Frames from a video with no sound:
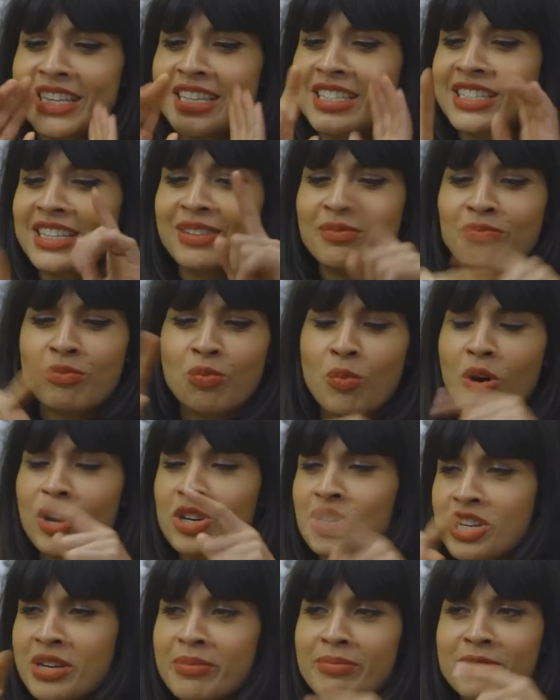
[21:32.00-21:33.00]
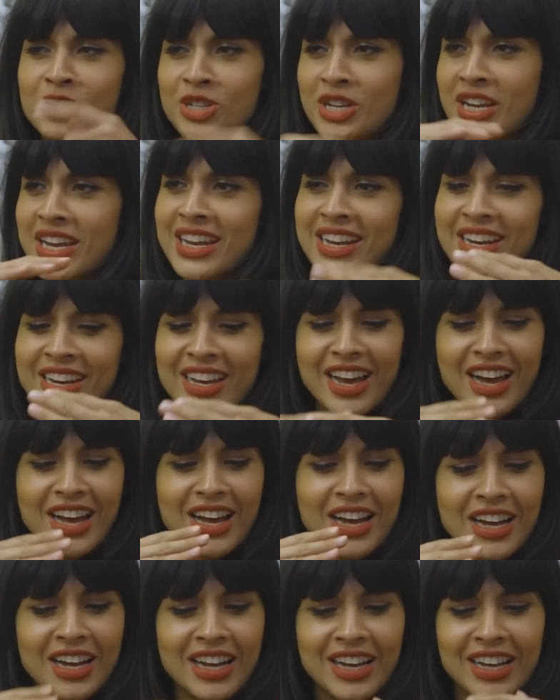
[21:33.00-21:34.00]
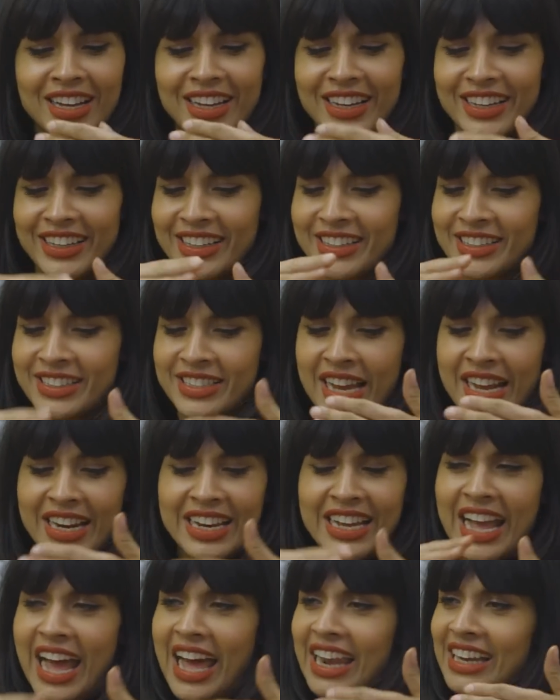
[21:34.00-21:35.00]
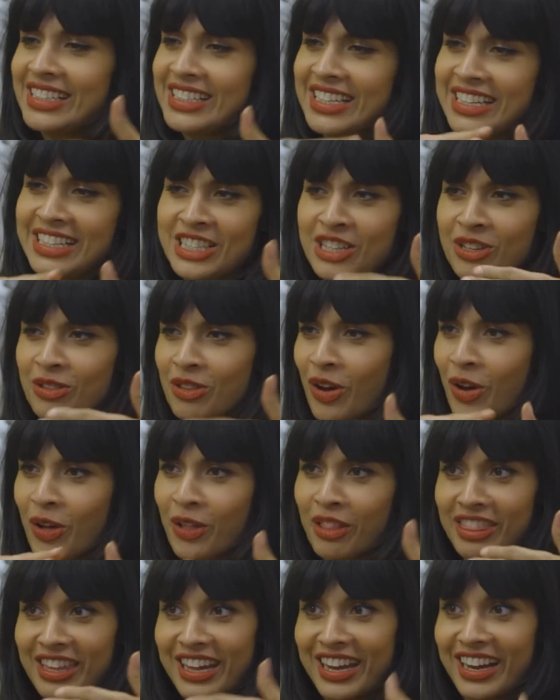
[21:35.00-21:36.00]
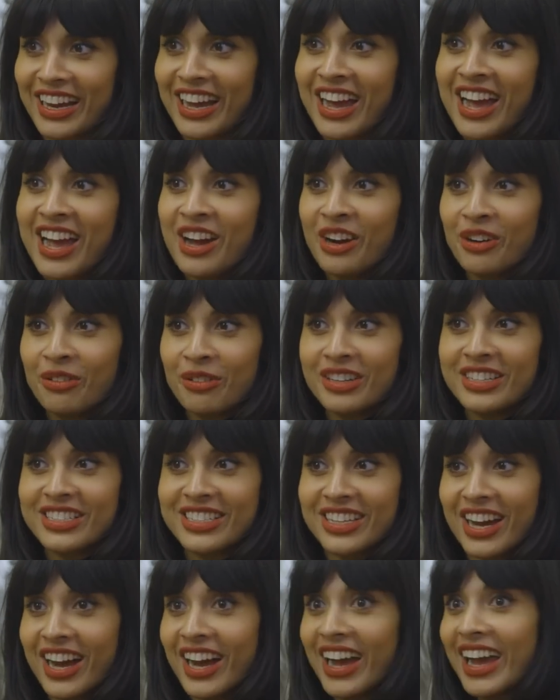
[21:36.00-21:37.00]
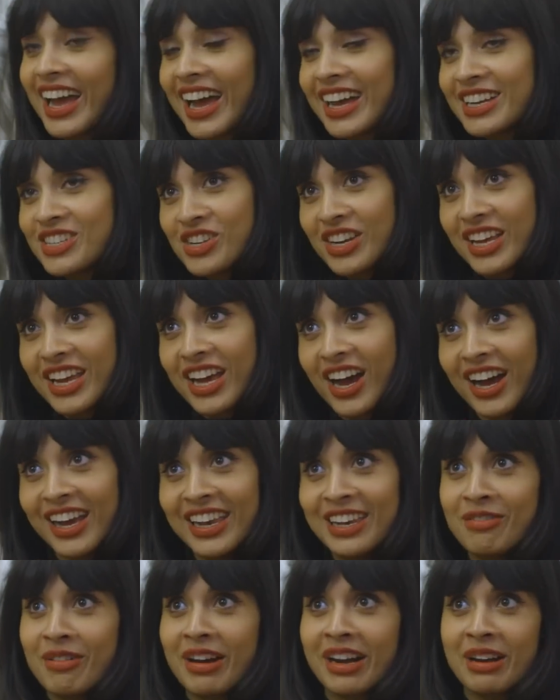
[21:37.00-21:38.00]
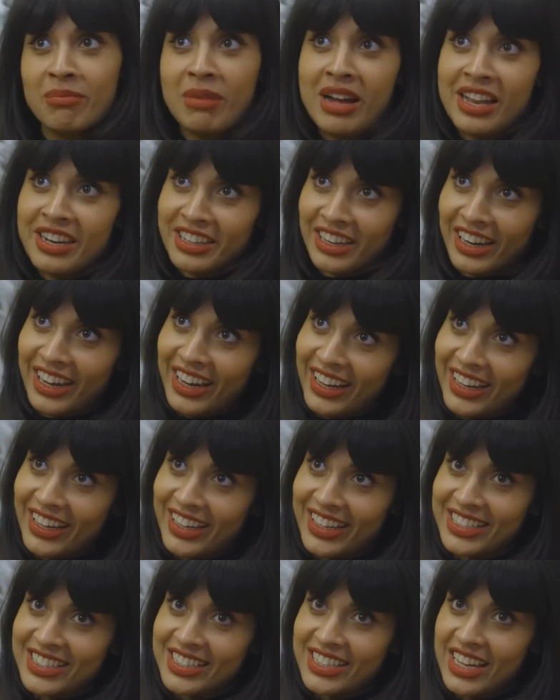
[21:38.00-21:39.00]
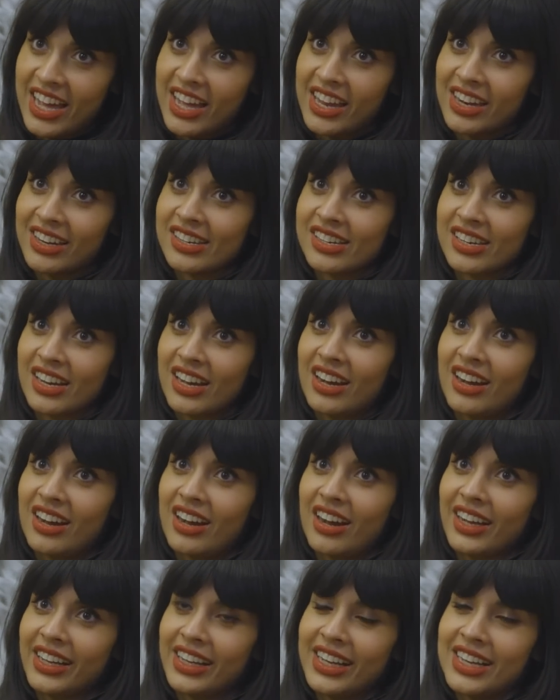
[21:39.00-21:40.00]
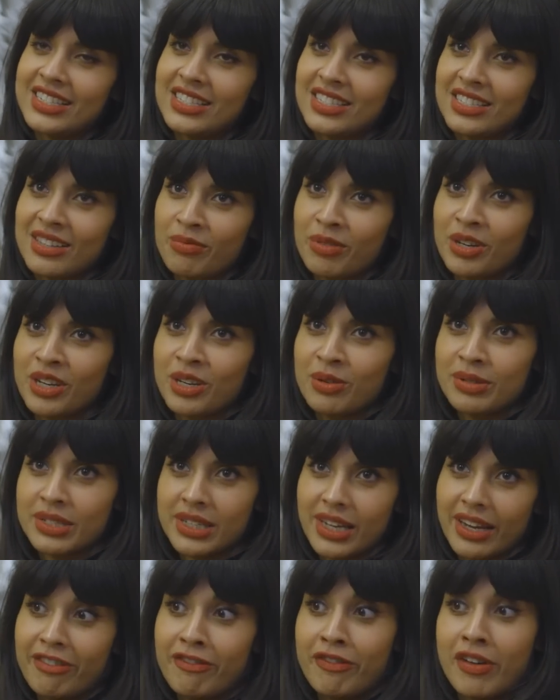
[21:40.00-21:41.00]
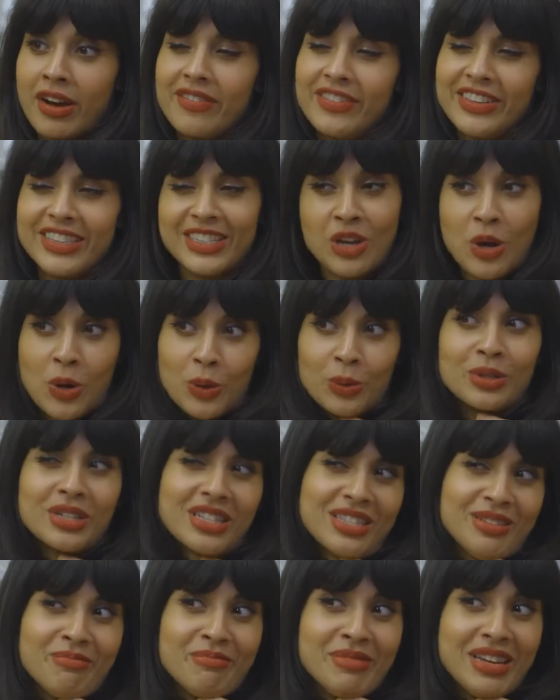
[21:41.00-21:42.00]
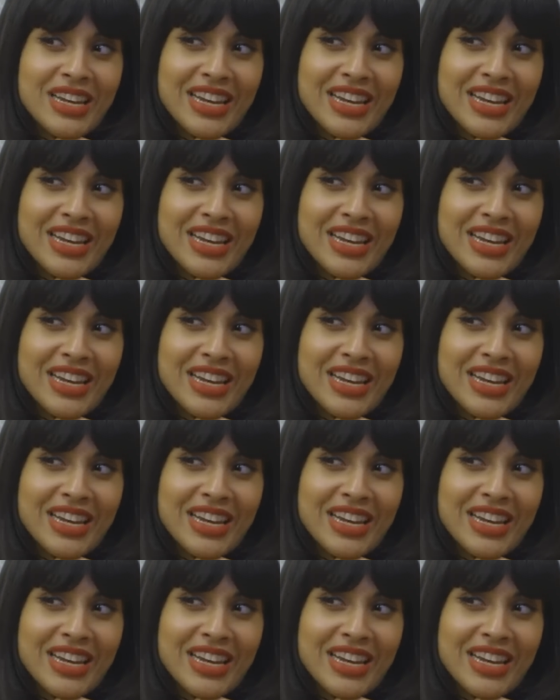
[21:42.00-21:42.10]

there's a washing machine technicality to the whole thing. Whereas I actually highly recommend a late kiss, and I kissed someone who was like 5 years older than me,